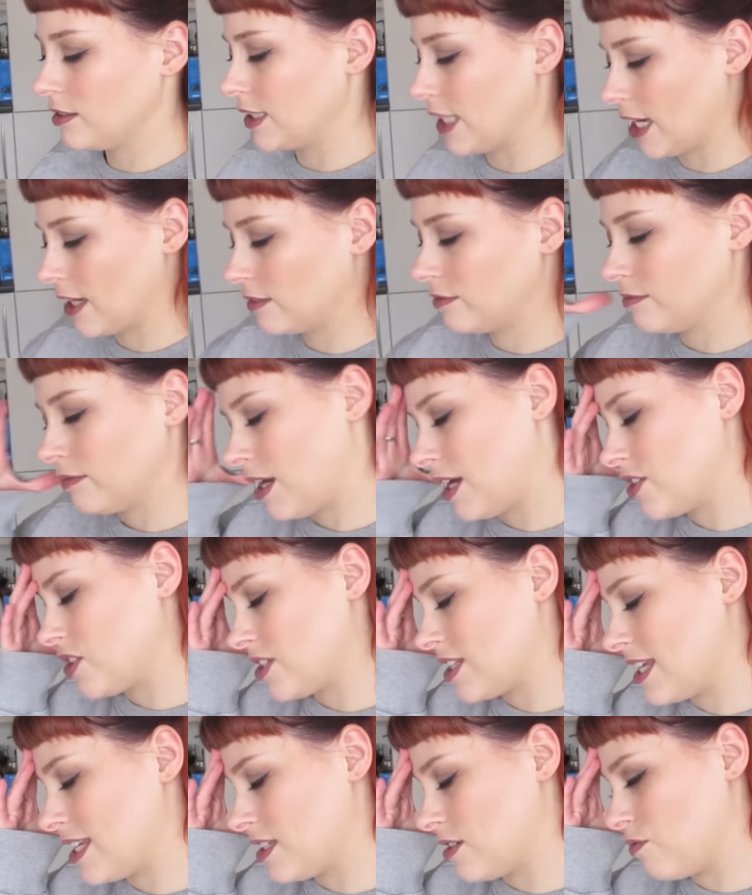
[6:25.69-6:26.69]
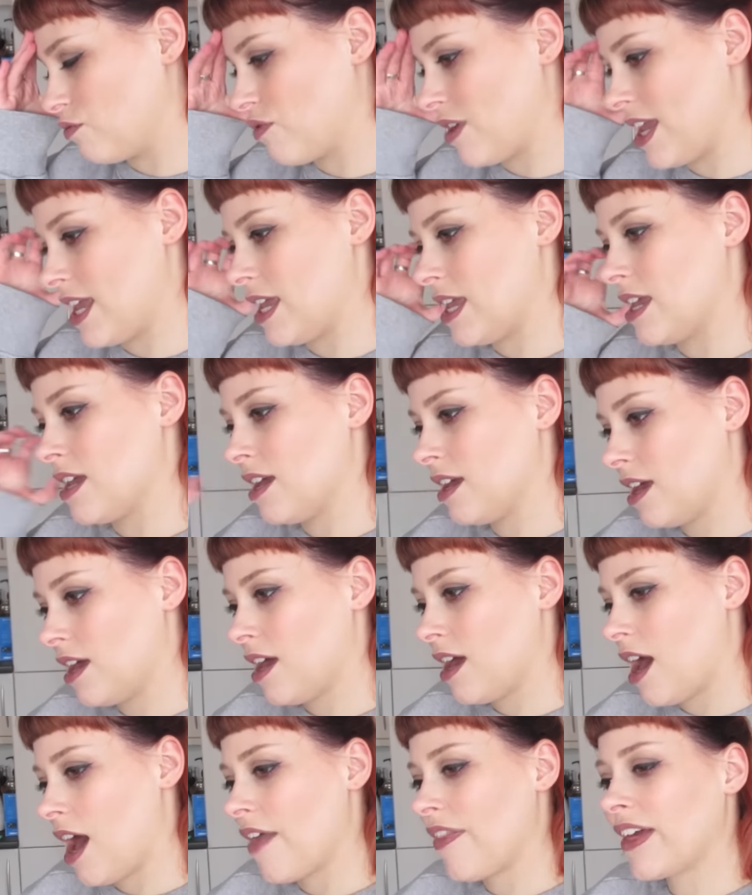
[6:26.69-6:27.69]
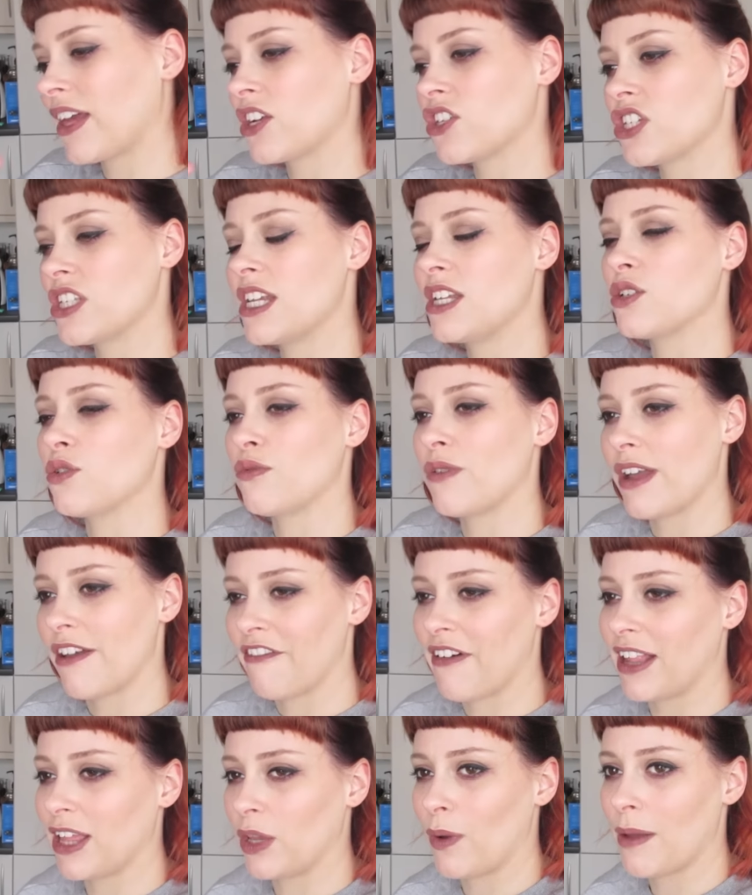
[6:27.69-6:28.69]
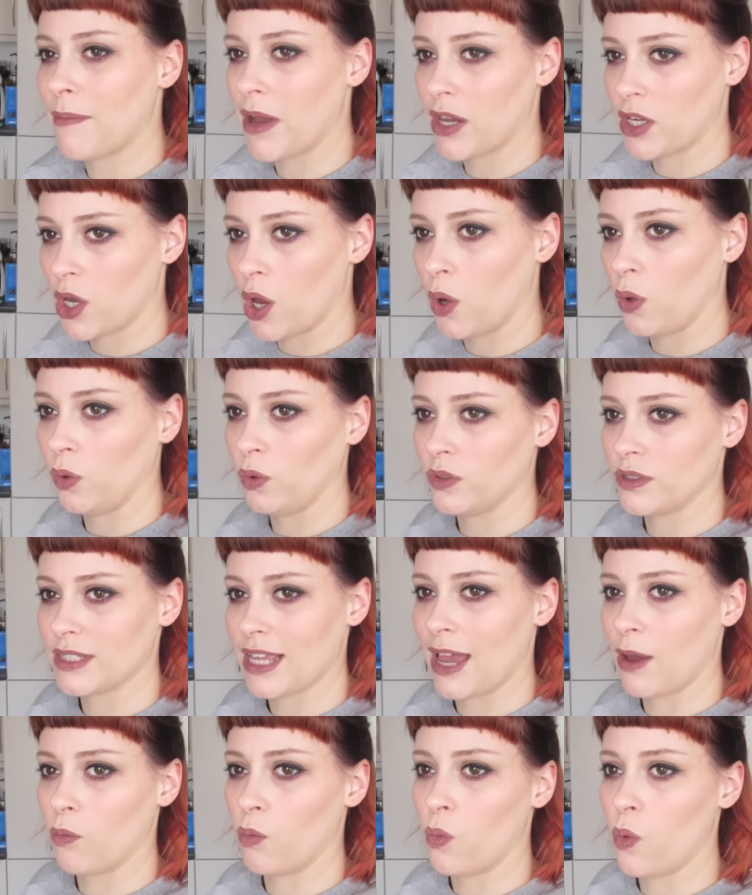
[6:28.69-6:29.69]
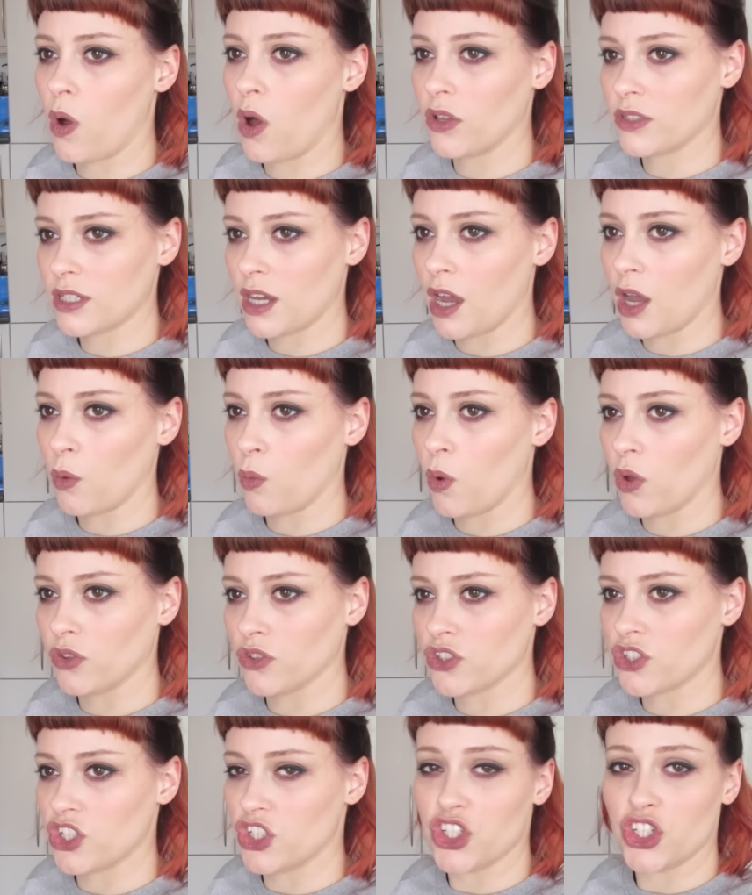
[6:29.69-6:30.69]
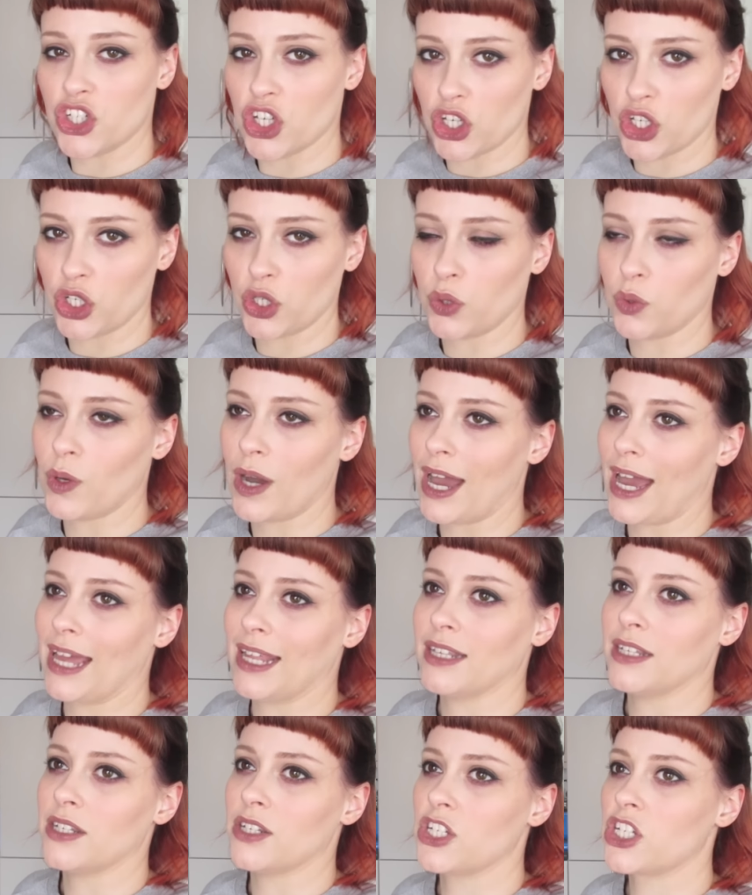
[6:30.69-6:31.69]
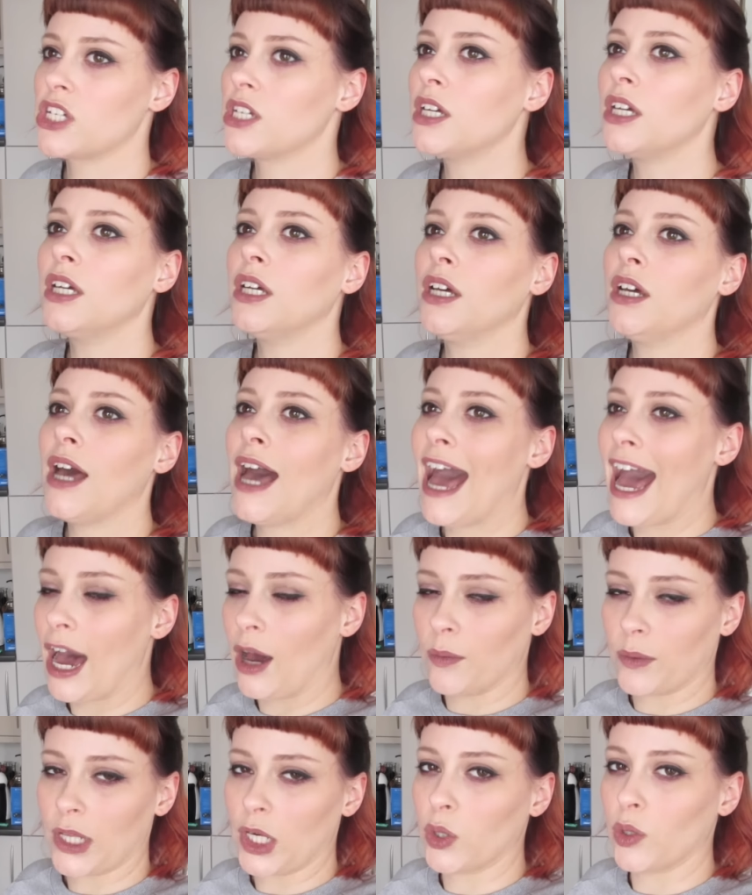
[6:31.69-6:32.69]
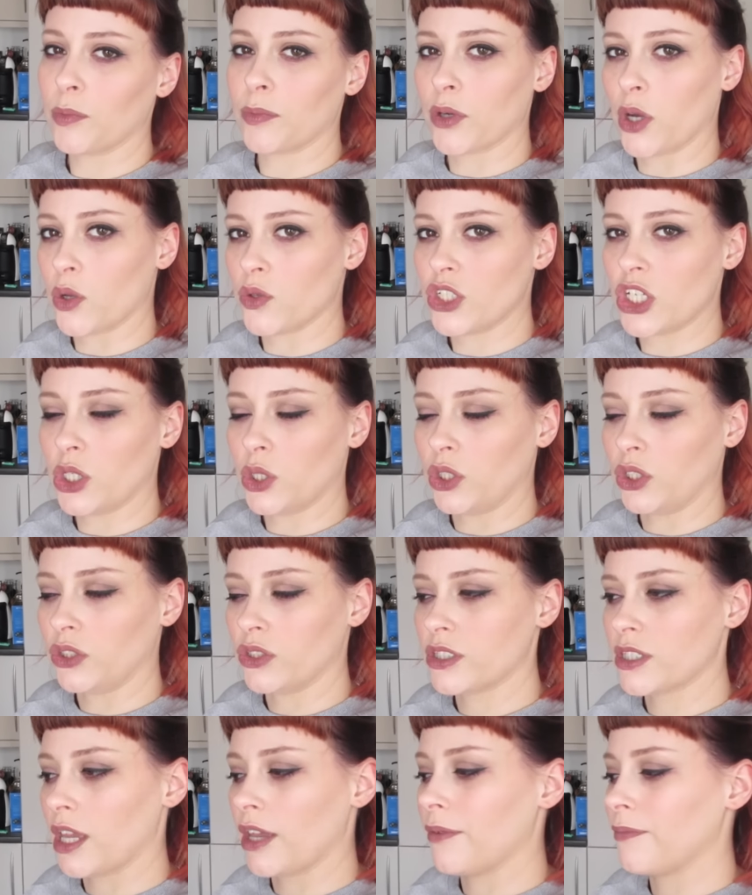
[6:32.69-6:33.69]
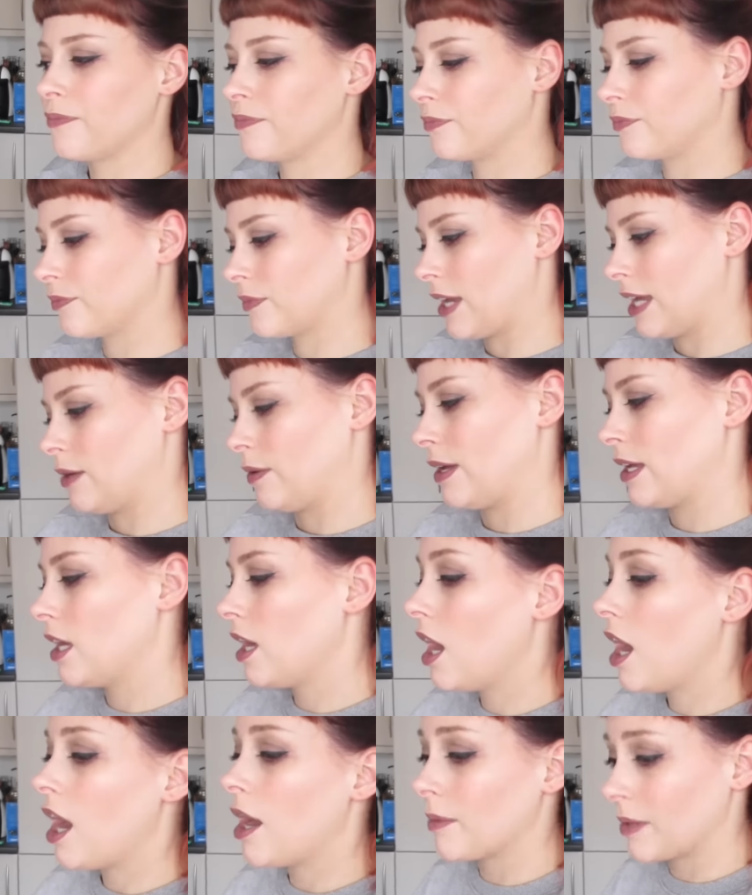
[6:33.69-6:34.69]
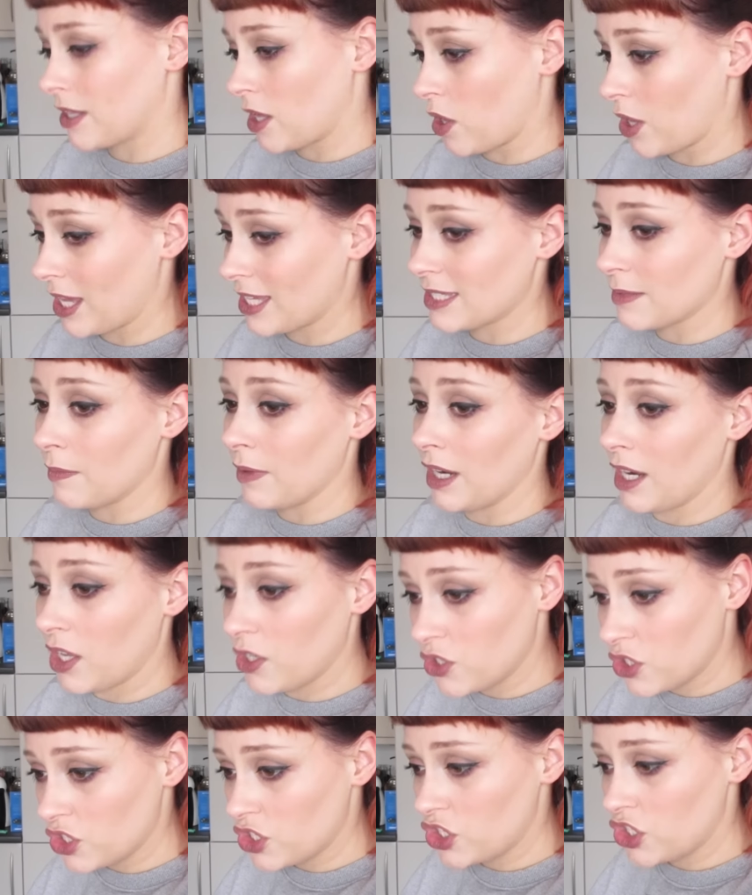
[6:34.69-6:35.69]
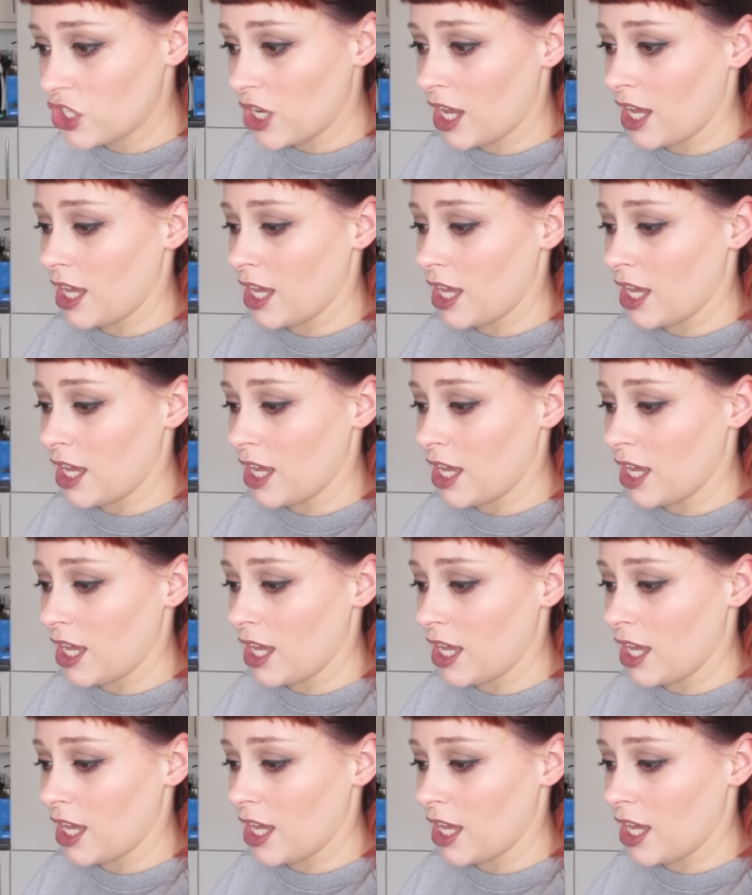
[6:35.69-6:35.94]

yeah, I just need to re, I think I just need to reevaluate my goals and what I want to do and how I'm going to approach it all. So anyway, I'm going to get some lunch.